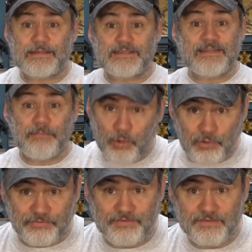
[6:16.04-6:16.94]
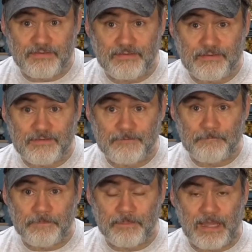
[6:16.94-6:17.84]
liberals.
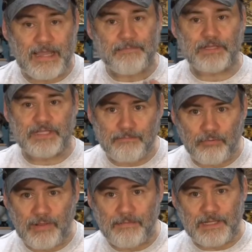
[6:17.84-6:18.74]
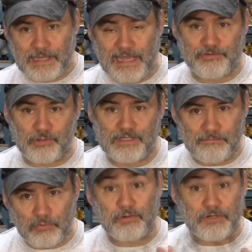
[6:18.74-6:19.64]
I'm a liberal. I'm a classical
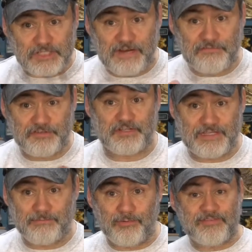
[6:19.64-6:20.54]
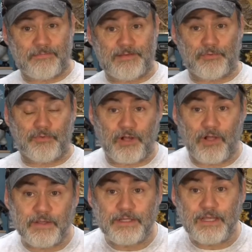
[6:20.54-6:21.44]
liberal, or a Jefferson liberal, some people will
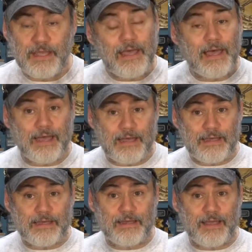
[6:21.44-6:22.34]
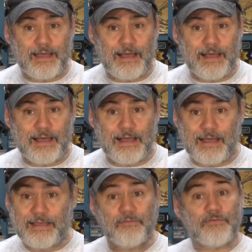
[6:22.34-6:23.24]
call it. I
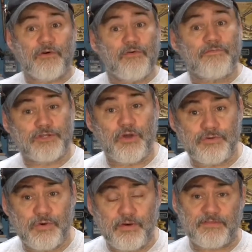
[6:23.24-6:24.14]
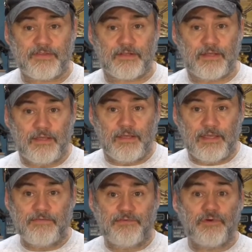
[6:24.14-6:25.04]
will vote for Joe Jorgensen.
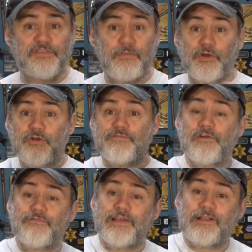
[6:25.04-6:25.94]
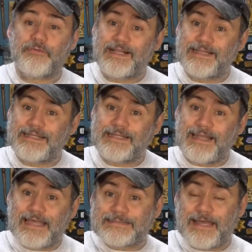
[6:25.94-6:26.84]
If you're someone who voted for Hillary Clinton
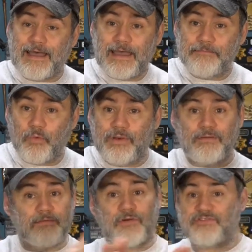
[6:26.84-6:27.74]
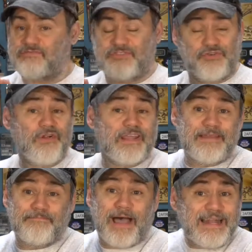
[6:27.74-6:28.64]
last time, well,
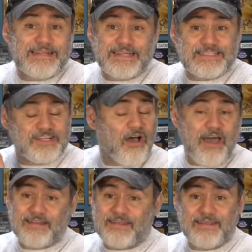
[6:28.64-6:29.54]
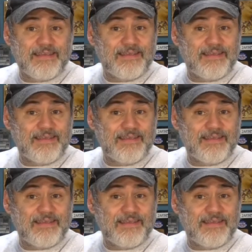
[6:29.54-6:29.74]
surely Biden is not